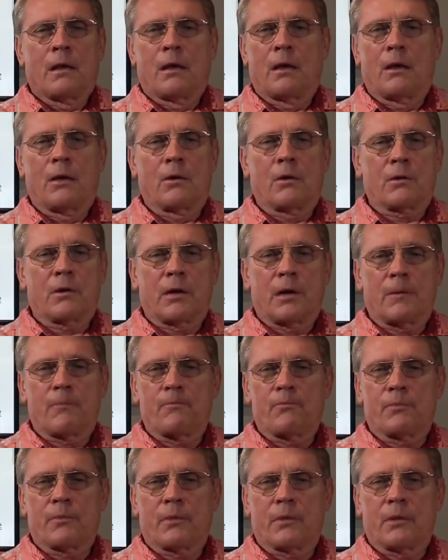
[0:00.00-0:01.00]
Okay.
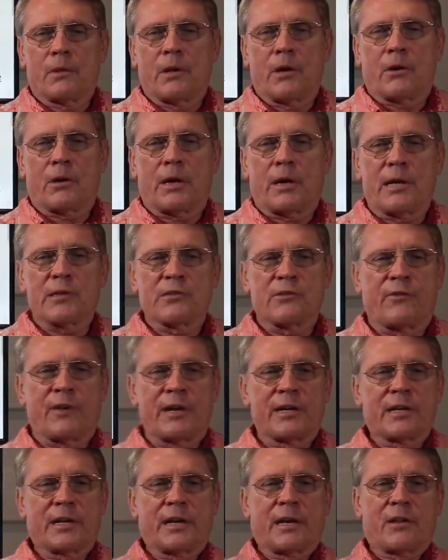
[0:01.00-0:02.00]
They're
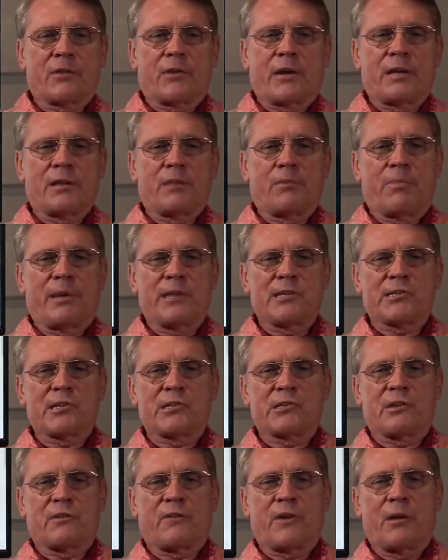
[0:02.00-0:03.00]
classified together on the
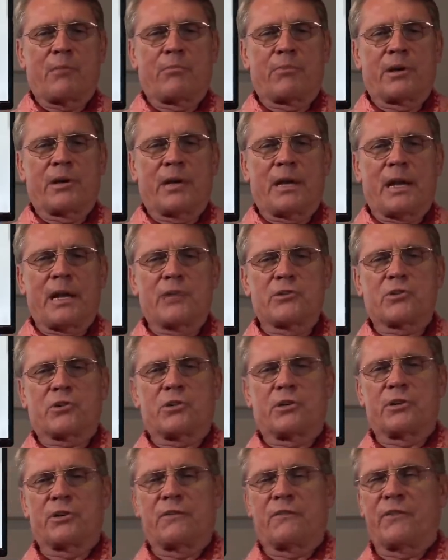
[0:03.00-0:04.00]
basis of
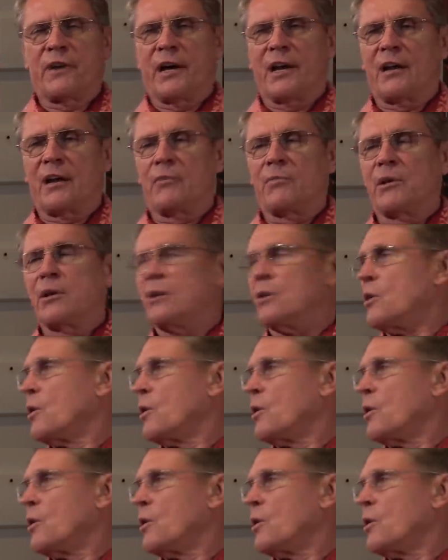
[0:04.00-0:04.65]
embryological development.